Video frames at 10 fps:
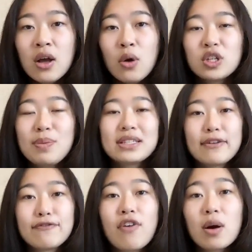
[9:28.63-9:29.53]
which makes it
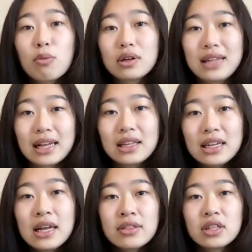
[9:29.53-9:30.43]
far more likely
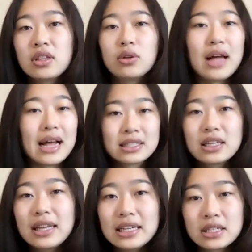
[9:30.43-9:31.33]
that they'll
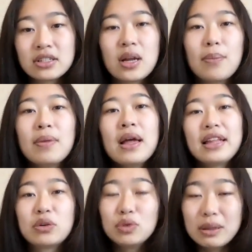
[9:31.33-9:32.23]
escalate to some
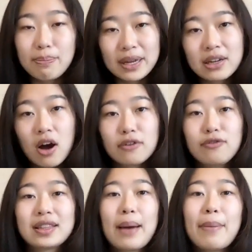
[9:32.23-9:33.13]
really big
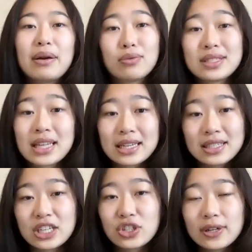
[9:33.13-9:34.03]
conflict that might risk
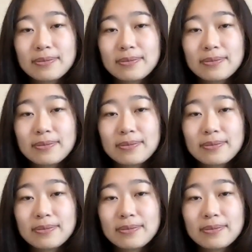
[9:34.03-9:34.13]
extinction.